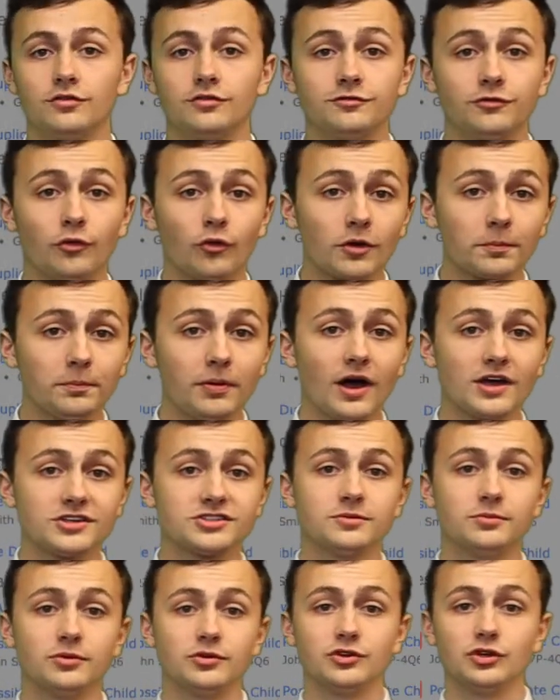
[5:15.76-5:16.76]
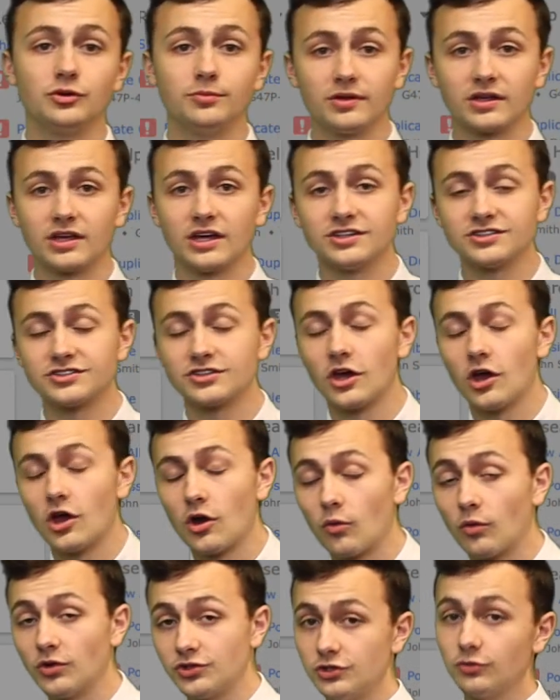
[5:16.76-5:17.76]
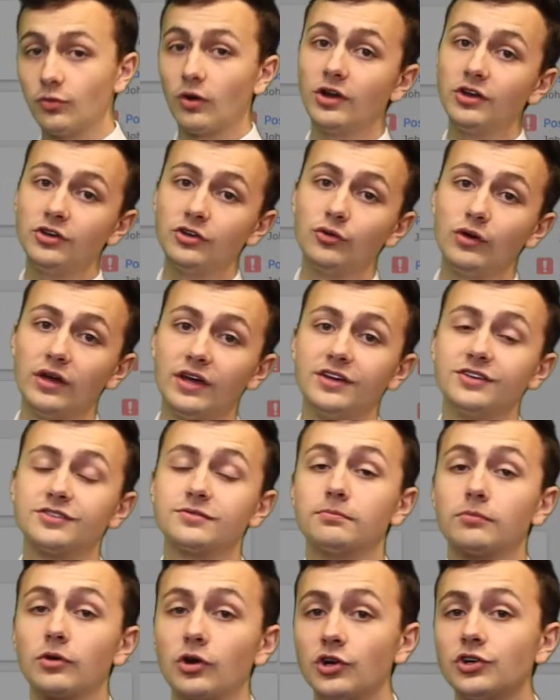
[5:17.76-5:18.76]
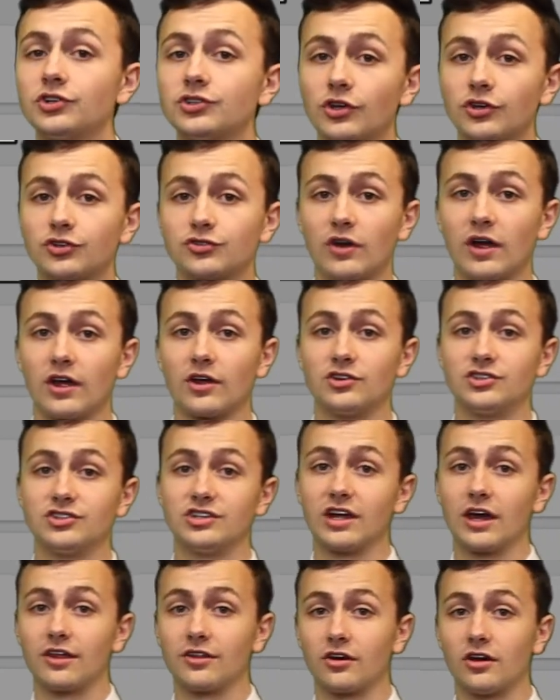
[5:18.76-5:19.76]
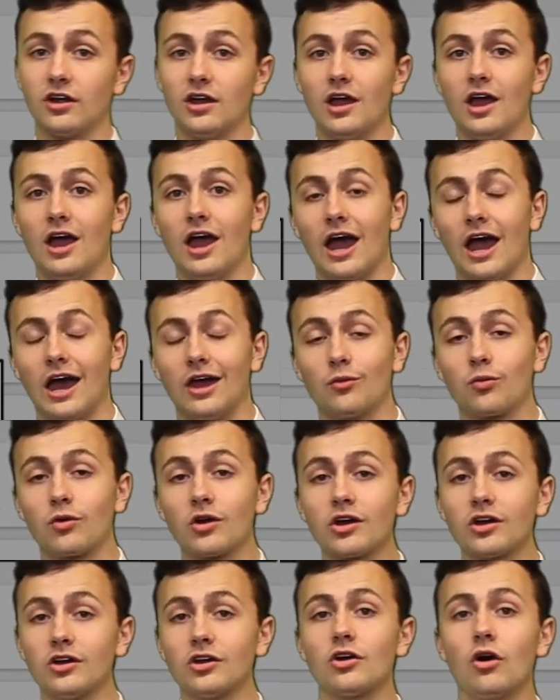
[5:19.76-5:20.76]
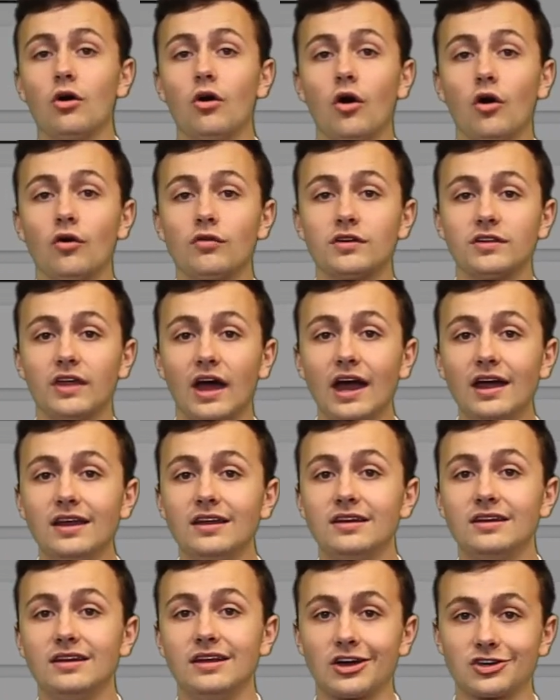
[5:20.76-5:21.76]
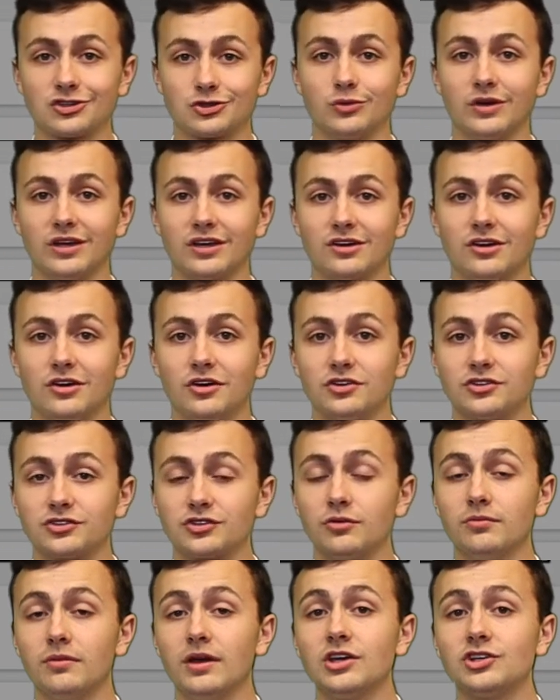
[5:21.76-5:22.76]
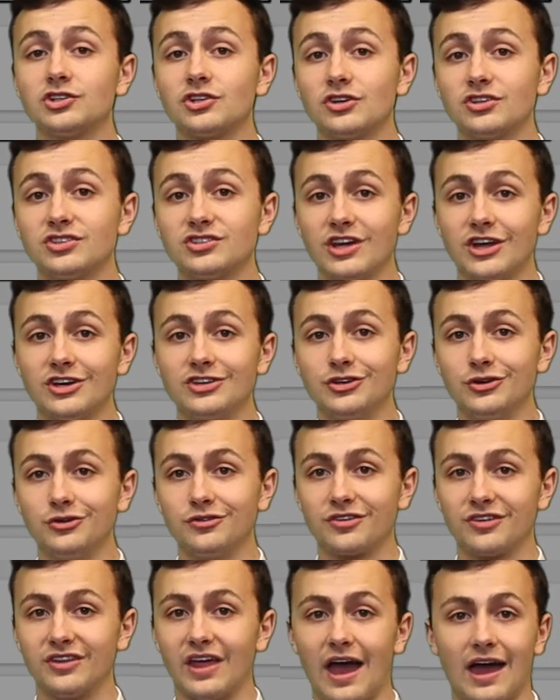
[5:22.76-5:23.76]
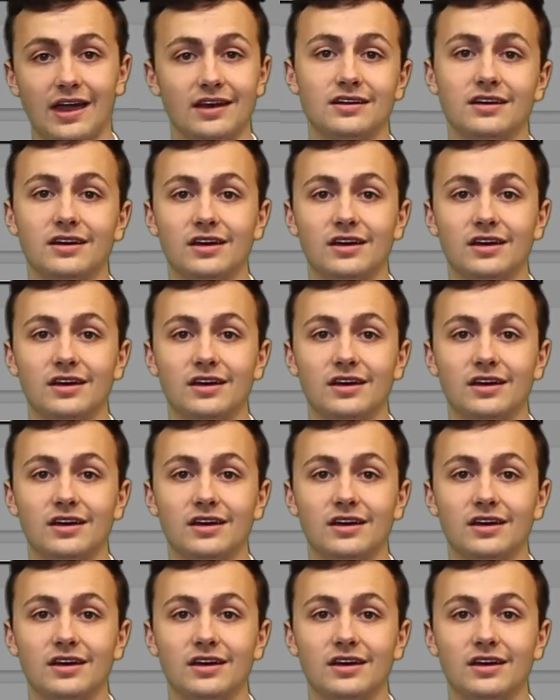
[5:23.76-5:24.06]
For possible duplicates, what you want to do is merge those records together. And we're going to go over that next week. So make sure to stay tuned for that.